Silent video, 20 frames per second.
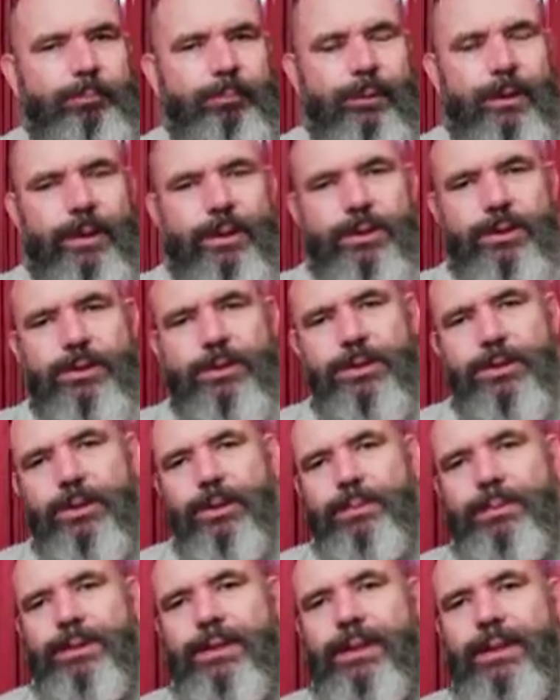The two
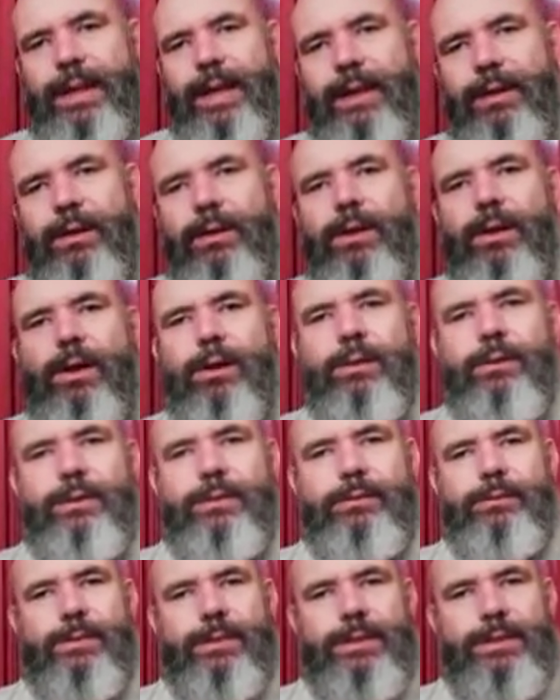scripts that they got hold
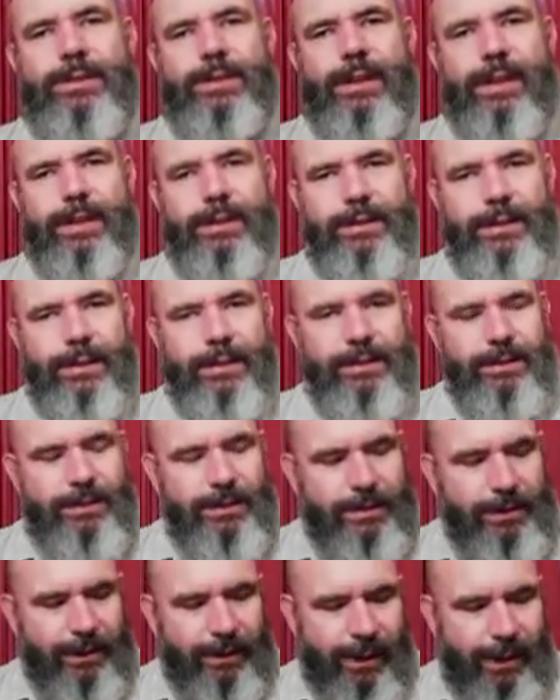of was Textus
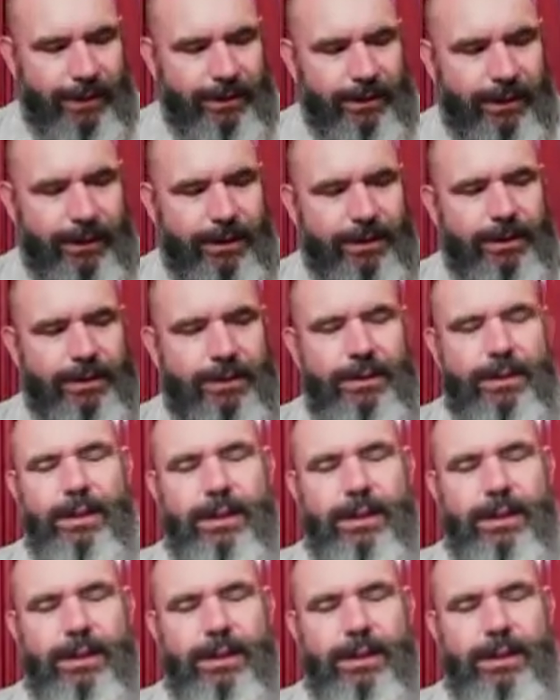Sinaiticus,